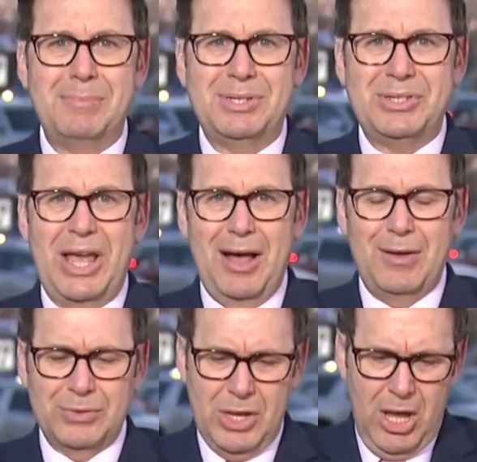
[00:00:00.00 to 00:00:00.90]

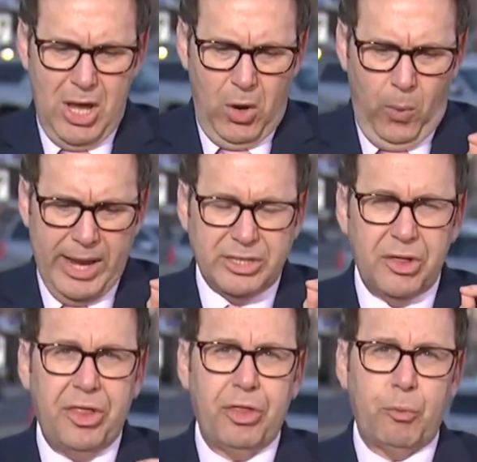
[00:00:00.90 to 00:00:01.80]
themselves went
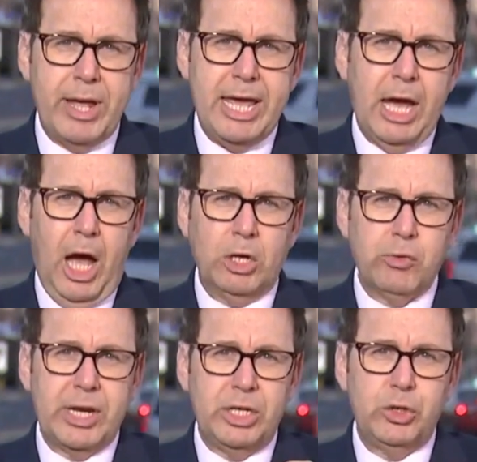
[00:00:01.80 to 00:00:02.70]
to
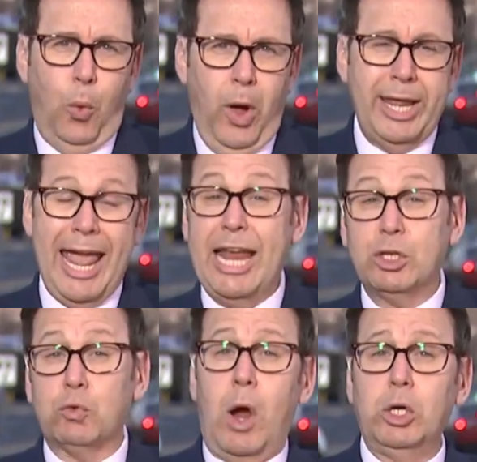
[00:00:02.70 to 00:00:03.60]

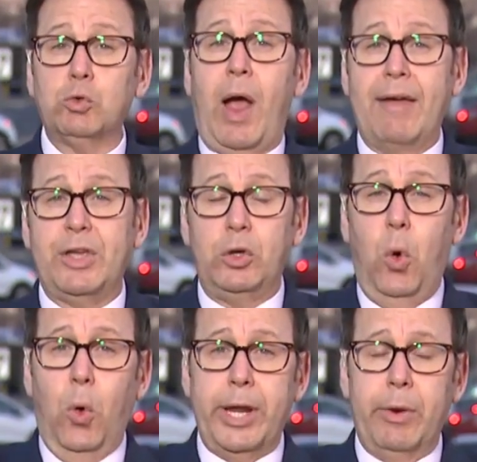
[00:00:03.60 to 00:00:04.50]
328 drunk driving
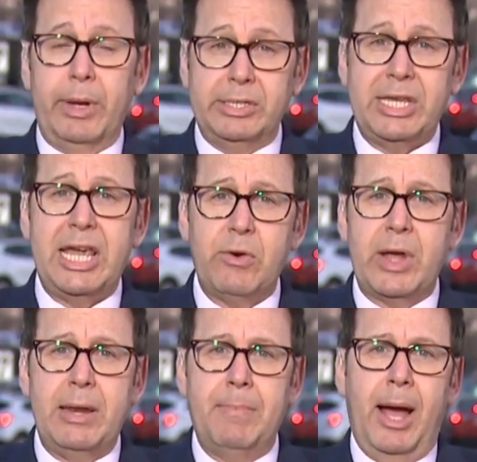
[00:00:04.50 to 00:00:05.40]
court hearings here
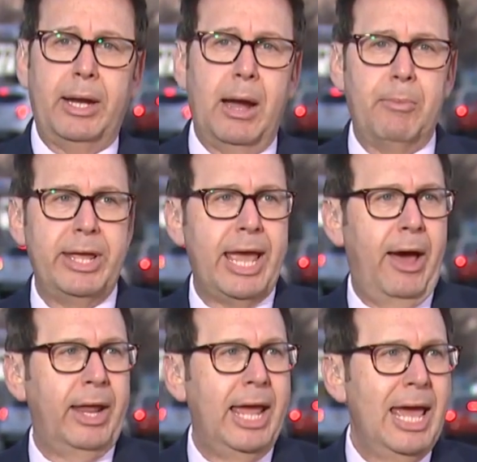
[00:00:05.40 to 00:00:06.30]
in Montgomery
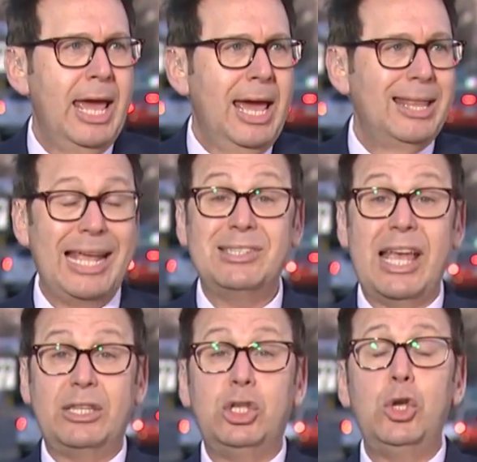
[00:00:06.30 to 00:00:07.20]
County. They
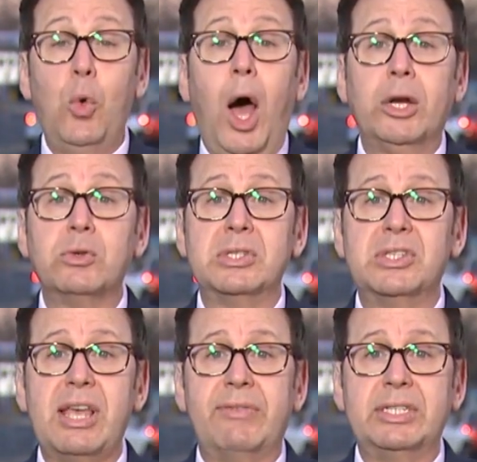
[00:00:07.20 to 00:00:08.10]
say
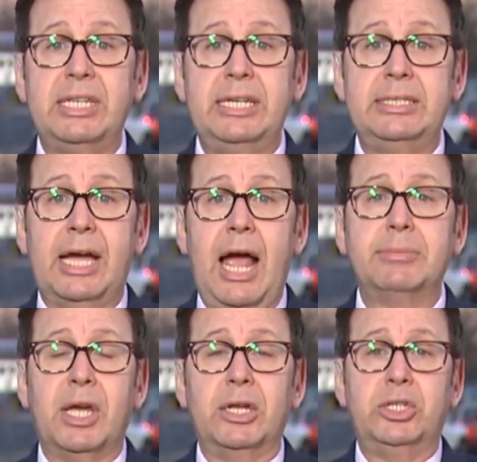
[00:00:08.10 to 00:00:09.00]
217
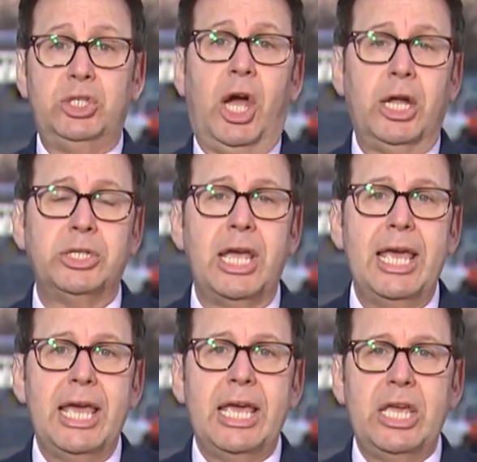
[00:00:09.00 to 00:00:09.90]
times a judge
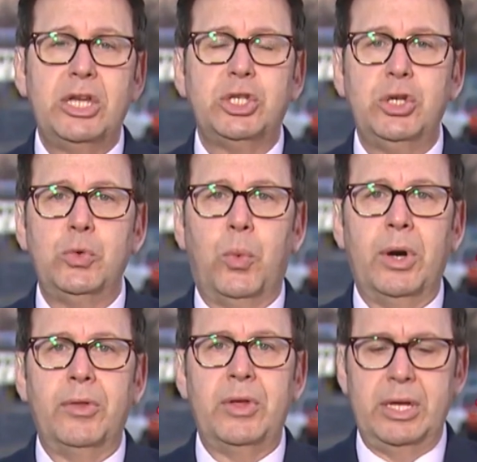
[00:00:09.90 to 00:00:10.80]
issued
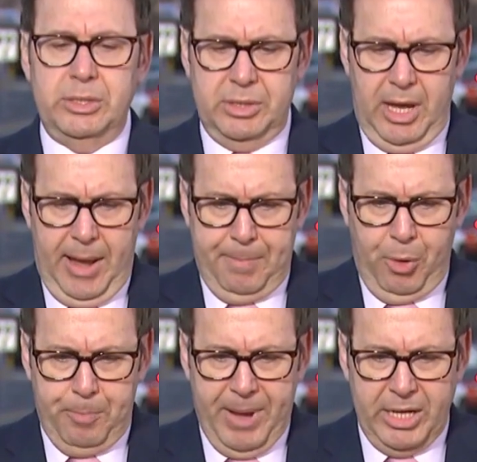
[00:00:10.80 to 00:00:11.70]
one of these
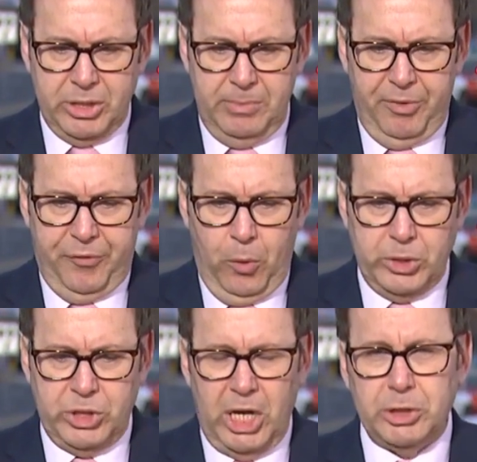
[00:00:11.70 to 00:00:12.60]
probation
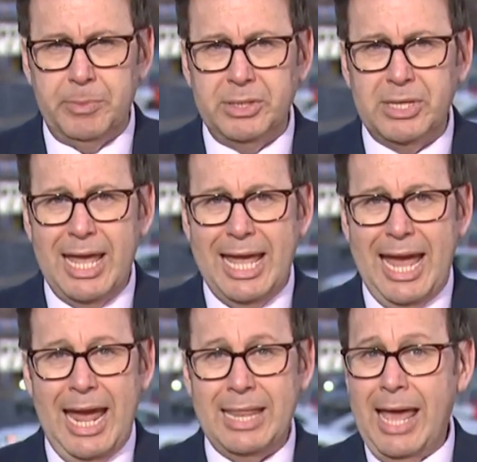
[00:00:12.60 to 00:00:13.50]
before judgments,
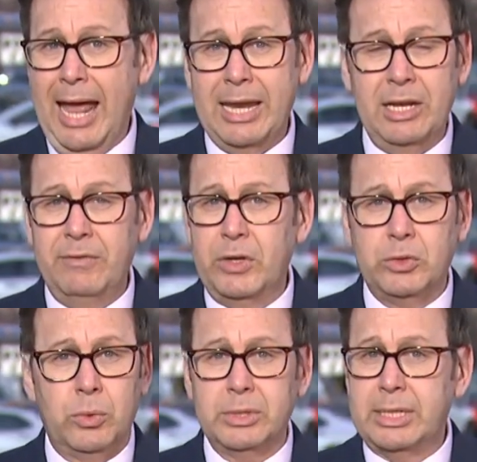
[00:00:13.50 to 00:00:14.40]
and that
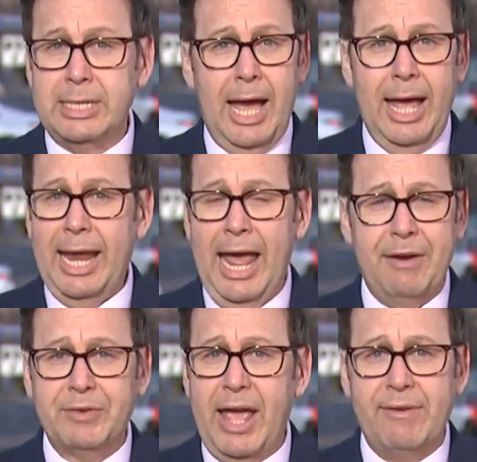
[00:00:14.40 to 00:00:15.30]
individual did not
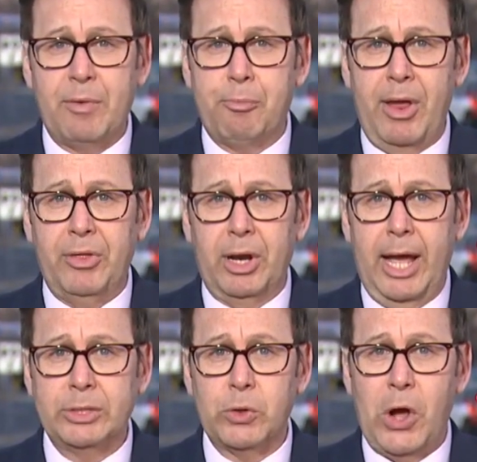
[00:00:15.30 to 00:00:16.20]
have to have a
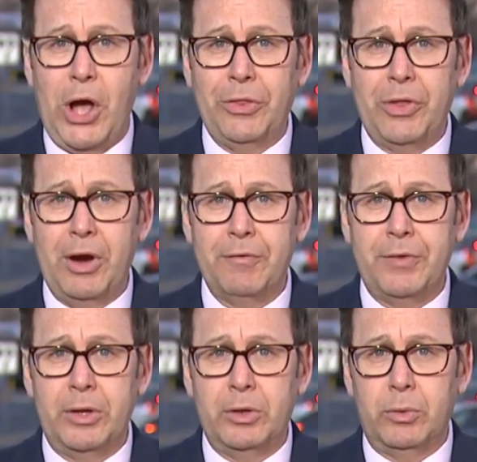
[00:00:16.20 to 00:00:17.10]
breathalyzer on their
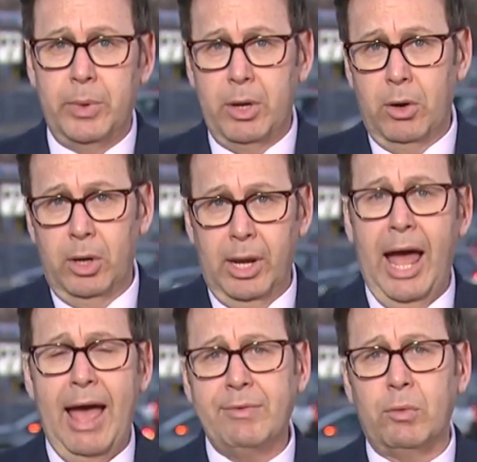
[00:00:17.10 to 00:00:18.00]
vehicle. We are
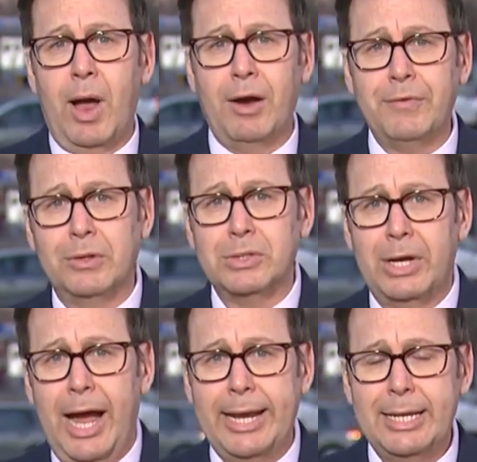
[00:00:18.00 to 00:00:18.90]
live in Rockville
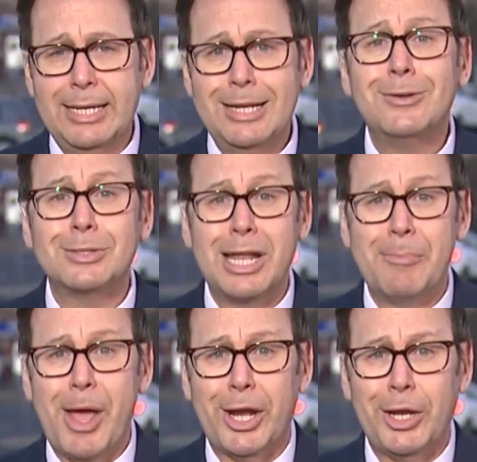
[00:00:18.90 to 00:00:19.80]
tonight. We'll
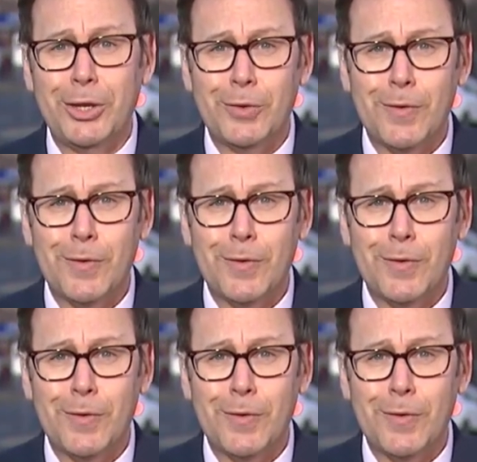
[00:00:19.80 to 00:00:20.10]
send it back into